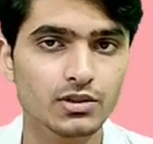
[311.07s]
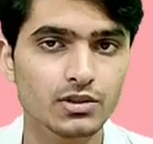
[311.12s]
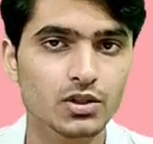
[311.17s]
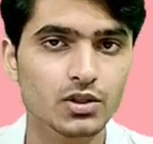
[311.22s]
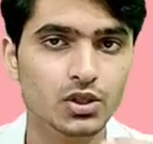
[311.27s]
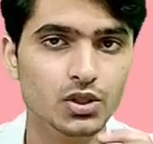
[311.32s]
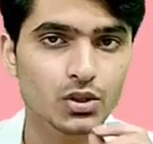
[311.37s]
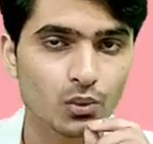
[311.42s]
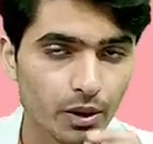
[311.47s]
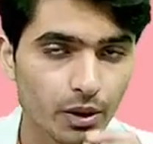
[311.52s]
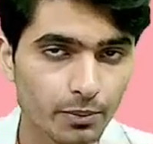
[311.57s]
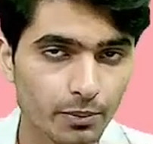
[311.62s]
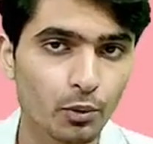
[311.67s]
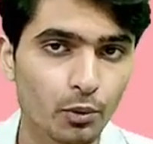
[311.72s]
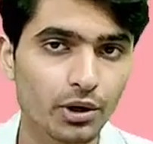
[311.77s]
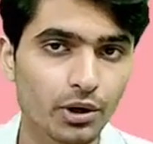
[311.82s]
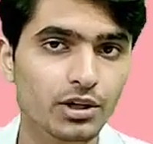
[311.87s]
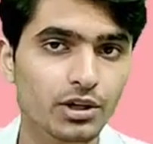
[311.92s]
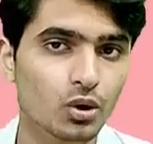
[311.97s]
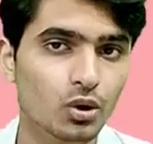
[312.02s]
So a
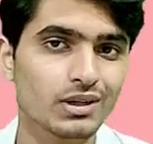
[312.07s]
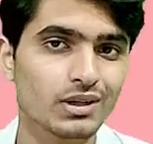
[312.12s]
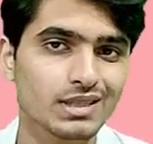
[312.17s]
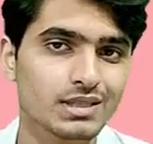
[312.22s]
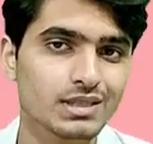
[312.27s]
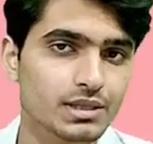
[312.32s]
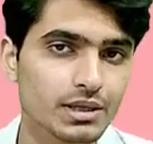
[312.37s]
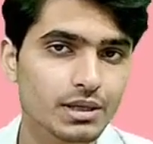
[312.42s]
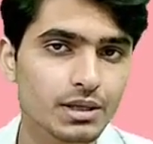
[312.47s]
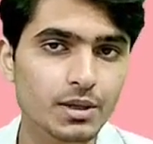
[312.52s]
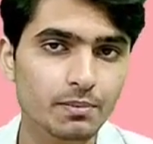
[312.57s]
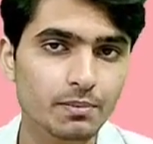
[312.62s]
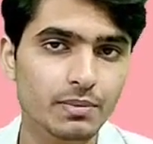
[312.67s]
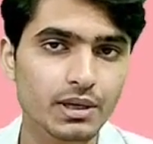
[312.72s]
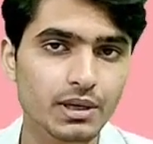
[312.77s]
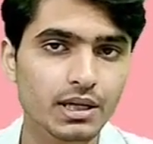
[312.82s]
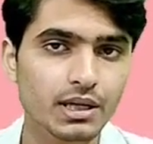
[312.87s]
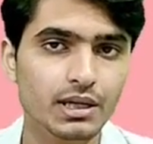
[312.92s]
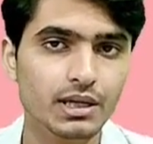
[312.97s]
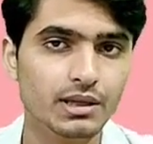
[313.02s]
point called as
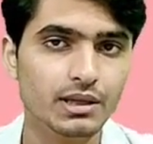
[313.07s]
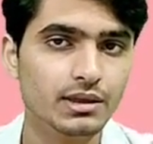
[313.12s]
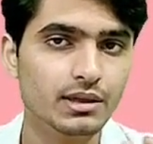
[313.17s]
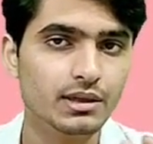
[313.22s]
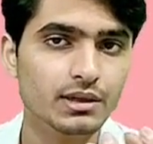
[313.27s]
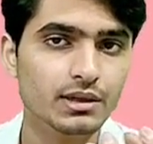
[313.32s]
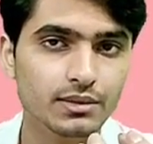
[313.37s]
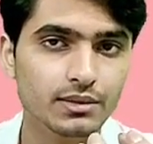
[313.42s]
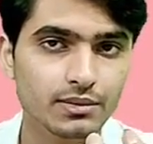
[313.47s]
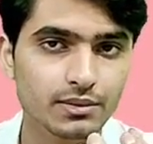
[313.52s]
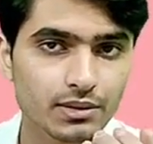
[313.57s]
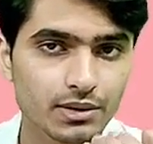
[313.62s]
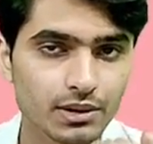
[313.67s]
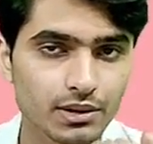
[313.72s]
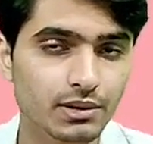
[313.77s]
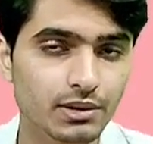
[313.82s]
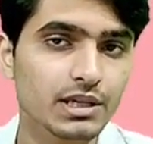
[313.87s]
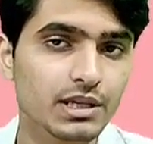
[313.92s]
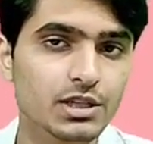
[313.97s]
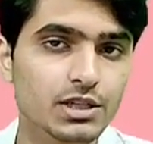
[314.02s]
CDP in the
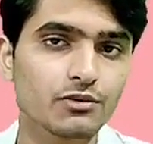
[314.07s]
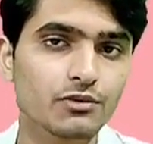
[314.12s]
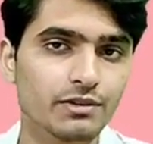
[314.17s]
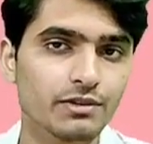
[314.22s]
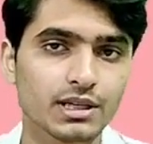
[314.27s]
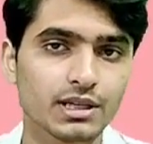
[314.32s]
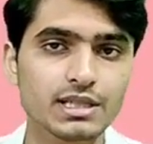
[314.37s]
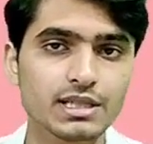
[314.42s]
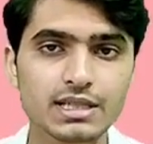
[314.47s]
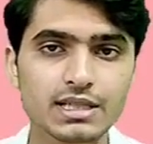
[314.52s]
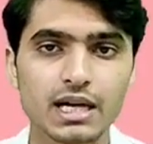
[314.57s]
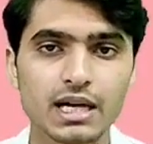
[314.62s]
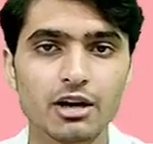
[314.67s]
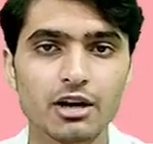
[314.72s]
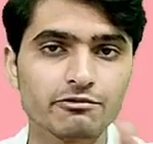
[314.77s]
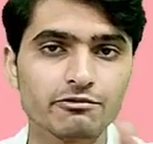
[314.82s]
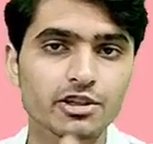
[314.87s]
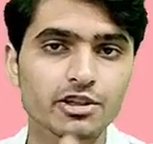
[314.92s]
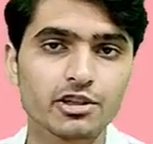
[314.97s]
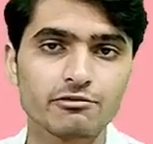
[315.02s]
esophagus,
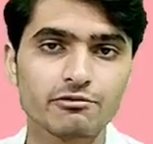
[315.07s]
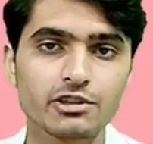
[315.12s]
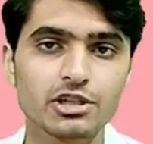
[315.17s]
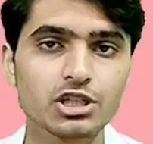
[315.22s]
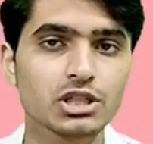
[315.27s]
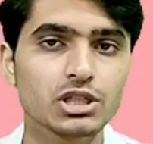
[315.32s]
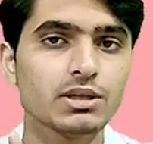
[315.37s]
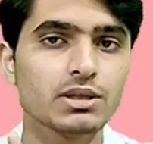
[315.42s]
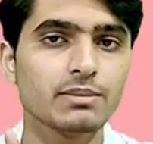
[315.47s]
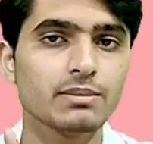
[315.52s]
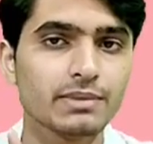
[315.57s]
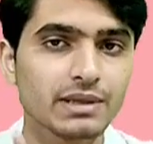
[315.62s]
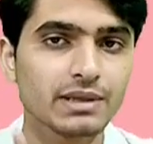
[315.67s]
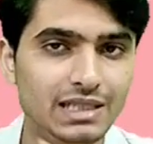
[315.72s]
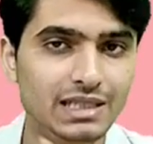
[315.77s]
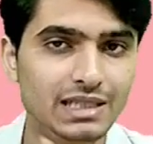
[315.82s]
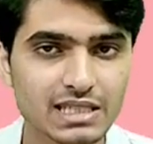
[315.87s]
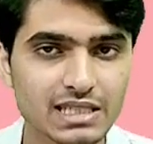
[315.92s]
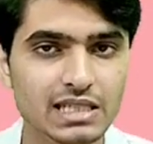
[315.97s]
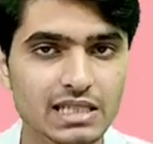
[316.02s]
after which
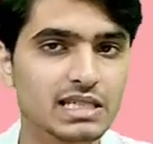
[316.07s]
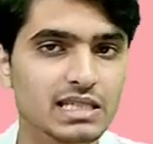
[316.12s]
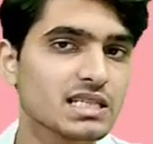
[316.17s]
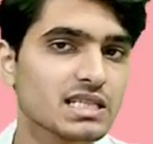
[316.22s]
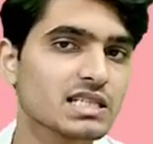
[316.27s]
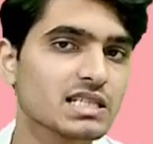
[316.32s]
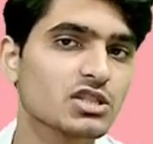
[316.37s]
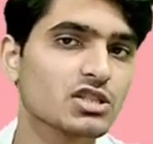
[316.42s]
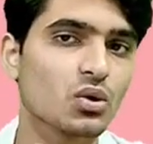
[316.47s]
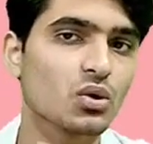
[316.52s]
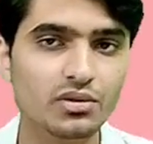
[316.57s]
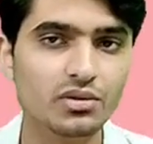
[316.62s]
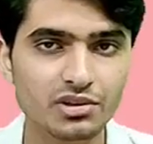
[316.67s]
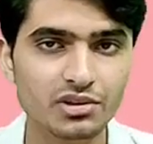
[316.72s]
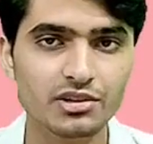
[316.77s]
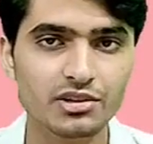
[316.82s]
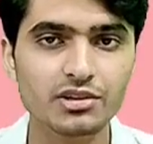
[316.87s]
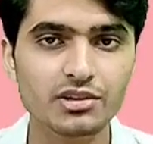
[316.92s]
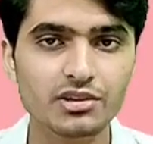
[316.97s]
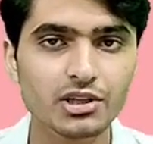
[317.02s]
peristalsis is not
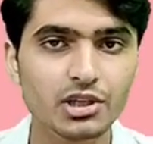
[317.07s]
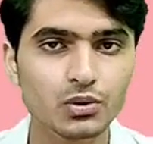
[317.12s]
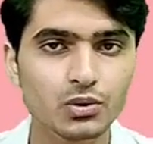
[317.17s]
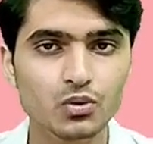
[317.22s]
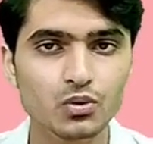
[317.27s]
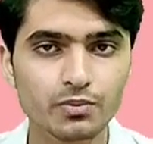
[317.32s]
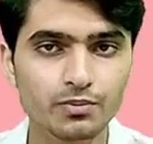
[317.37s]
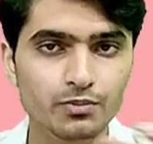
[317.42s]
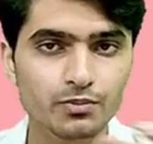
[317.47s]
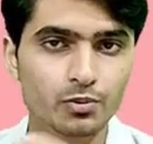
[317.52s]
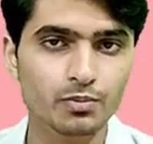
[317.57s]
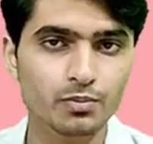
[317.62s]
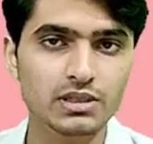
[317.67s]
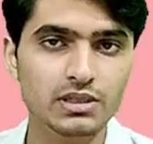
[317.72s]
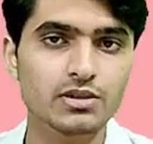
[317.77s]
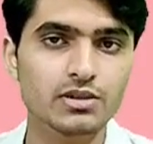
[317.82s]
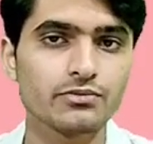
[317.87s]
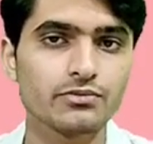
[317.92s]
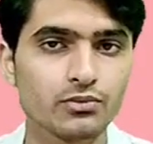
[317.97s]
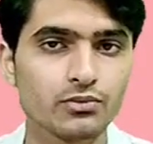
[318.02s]
needed to propulse
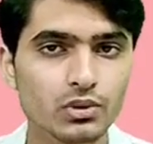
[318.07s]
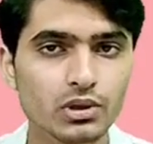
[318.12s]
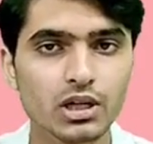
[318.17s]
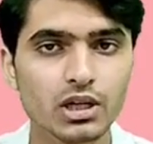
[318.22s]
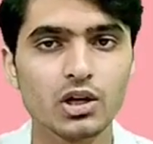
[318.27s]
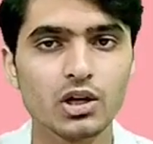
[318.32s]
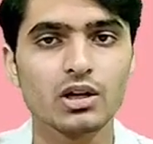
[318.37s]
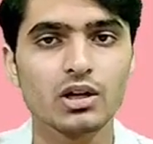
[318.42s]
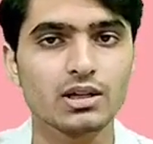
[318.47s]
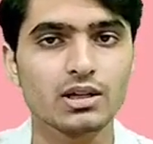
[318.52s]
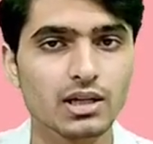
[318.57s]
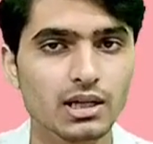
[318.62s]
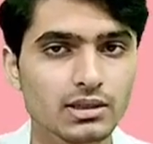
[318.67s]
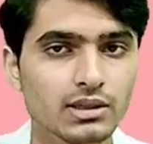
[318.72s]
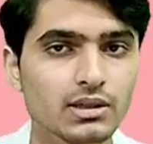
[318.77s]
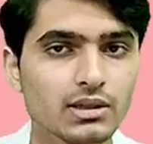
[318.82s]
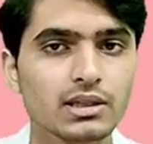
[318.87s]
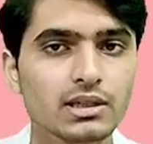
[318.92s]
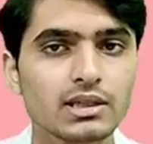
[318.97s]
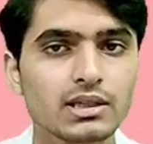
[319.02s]
the food,
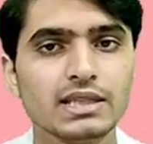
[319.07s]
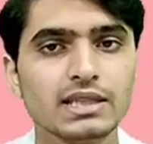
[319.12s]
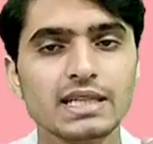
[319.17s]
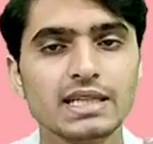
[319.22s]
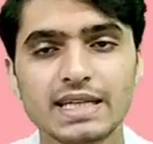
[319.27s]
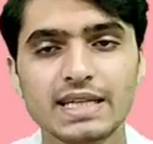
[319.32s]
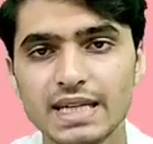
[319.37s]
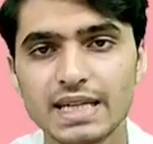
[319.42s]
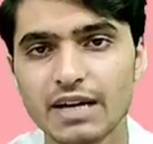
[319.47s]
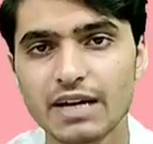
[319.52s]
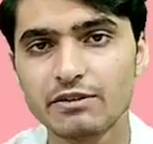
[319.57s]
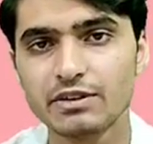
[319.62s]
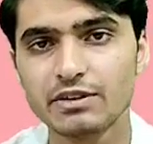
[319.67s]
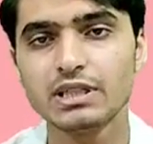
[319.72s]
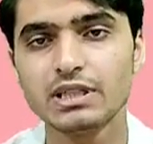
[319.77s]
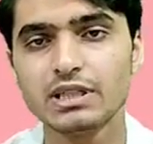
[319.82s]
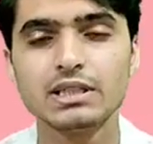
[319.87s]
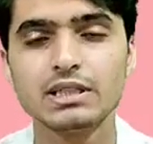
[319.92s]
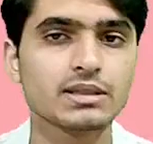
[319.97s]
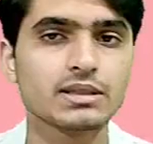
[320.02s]
rather the gravity
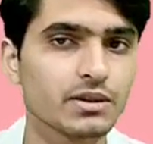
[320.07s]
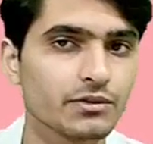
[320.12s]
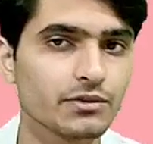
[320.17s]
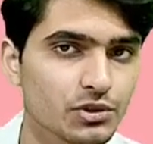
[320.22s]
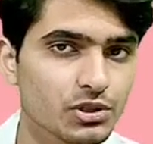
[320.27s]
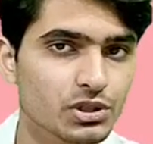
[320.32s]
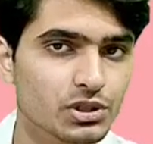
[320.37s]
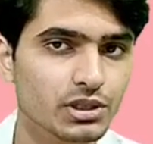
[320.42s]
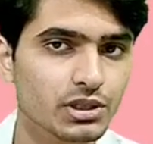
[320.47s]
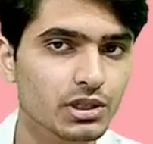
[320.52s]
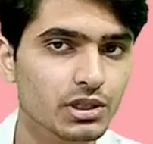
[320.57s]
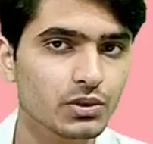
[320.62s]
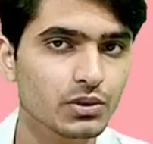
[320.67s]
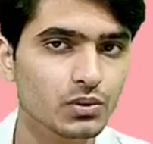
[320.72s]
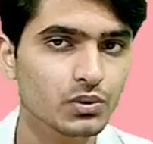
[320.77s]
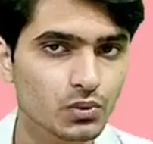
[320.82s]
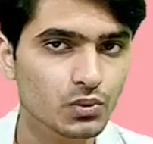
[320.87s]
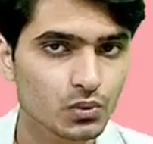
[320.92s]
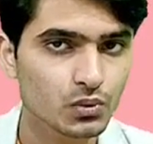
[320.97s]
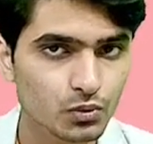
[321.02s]
is sufficient
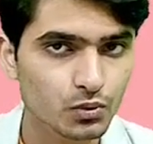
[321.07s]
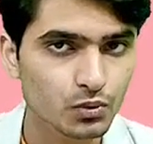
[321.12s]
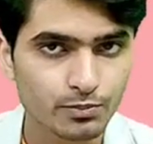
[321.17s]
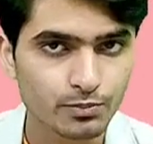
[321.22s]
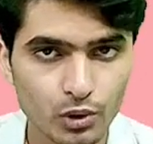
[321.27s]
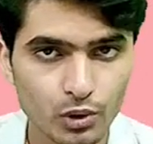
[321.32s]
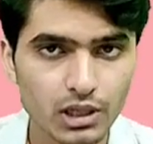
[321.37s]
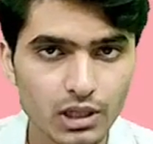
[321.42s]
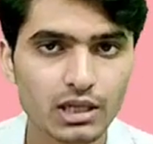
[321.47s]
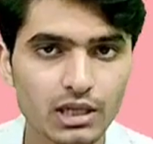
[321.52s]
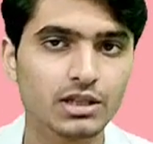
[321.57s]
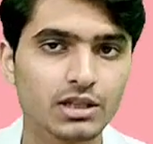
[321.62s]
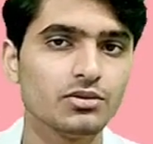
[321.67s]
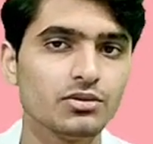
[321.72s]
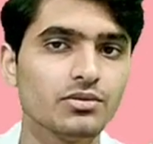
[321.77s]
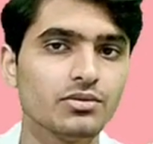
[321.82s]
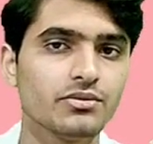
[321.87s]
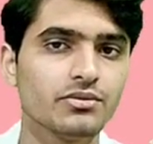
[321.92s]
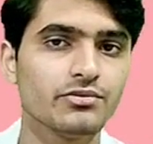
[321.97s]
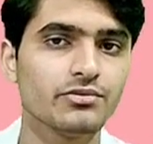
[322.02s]
to pull
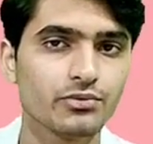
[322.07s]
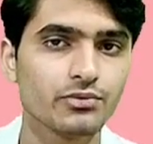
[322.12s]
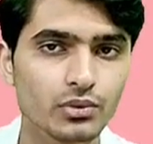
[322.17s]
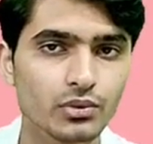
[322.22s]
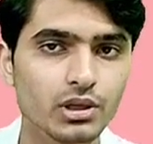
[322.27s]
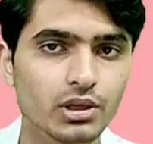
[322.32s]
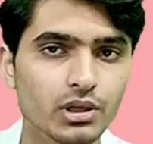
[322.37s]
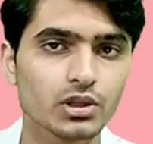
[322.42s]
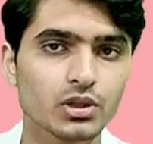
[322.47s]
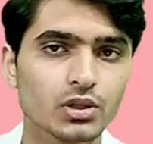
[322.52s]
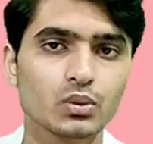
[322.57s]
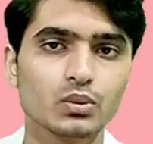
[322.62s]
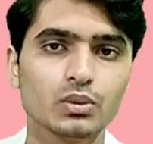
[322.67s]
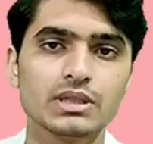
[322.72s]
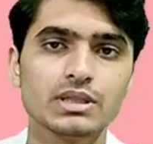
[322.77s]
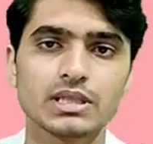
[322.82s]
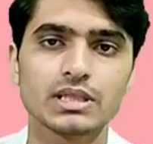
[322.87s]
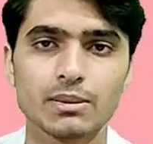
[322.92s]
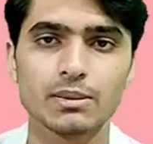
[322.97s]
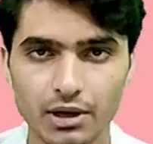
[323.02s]
the food to the
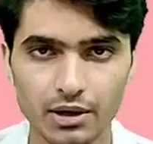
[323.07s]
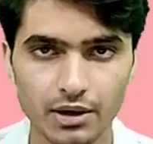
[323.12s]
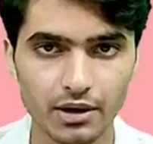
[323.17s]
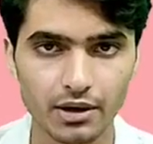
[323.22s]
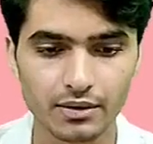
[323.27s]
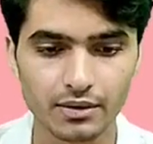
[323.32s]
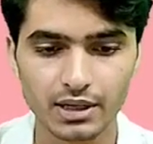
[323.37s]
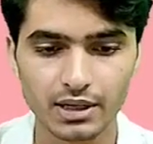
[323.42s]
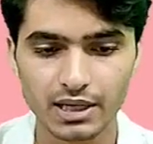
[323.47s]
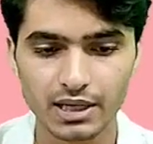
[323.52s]
stomach here.